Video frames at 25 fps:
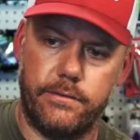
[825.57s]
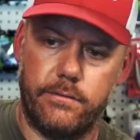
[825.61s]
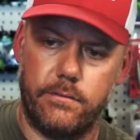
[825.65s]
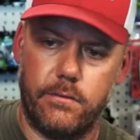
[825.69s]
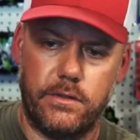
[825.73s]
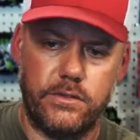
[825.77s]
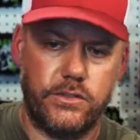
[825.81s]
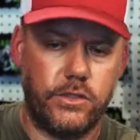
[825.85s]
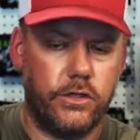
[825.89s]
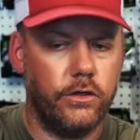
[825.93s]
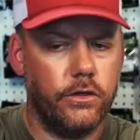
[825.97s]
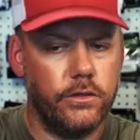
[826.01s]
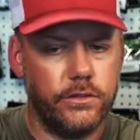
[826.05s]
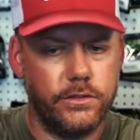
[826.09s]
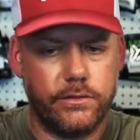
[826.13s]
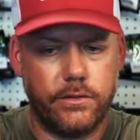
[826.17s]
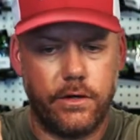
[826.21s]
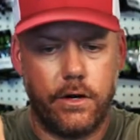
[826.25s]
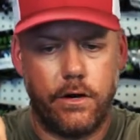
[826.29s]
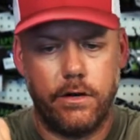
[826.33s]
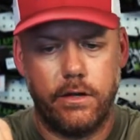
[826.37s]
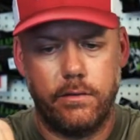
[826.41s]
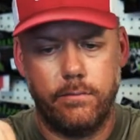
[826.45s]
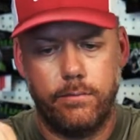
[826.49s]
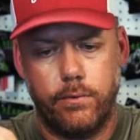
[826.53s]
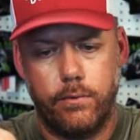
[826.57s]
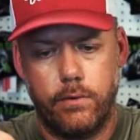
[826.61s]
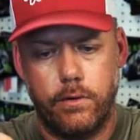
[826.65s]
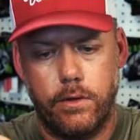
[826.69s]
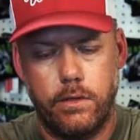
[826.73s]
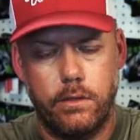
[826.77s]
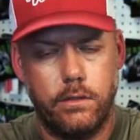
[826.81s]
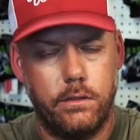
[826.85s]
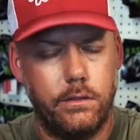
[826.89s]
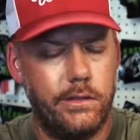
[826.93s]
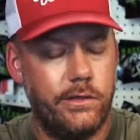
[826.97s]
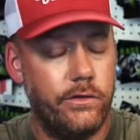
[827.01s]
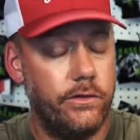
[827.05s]
It's a good starting point.
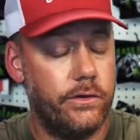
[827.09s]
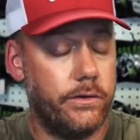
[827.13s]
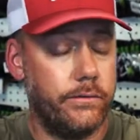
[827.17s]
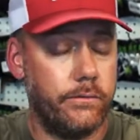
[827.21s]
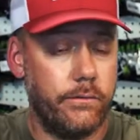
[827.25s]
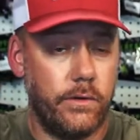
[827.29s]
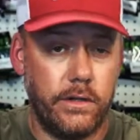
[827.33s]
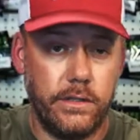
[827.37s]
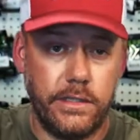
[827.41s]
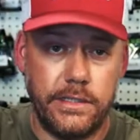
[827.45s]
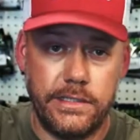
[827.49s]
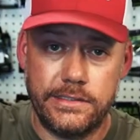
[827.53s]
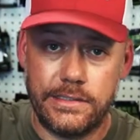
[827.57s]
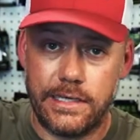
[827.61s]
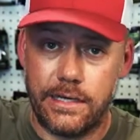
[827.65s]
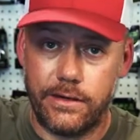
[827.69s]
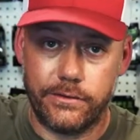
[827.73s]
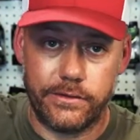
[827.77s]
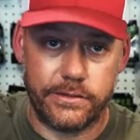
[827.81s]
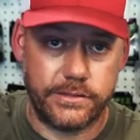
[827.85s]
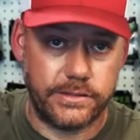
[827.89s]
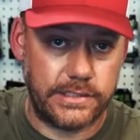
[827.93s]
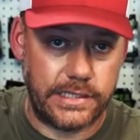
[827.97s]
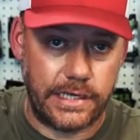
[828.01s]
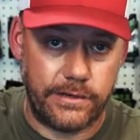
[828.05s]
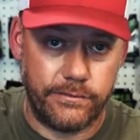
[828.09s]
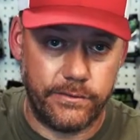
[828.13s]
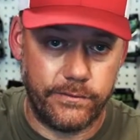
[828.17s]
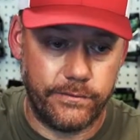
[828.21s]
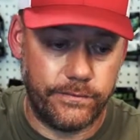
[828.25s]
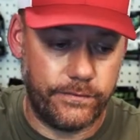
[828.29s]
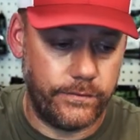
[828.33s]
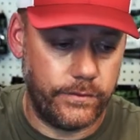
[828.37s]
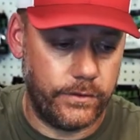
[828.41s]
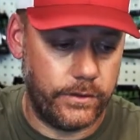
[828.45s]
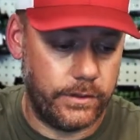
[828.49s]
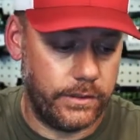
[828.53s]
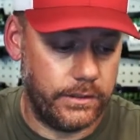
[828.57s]
You can run these out to
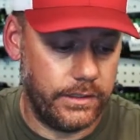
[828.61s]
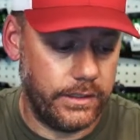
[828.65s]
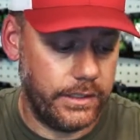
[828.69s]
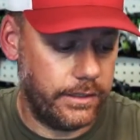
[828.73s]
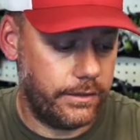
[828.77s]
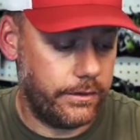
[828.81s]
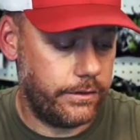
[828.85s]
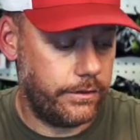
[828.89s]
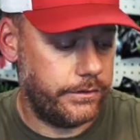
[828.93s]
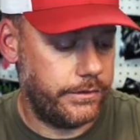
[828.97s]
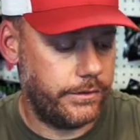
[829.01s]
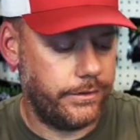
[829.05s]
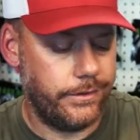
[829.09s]
7-foot leaders.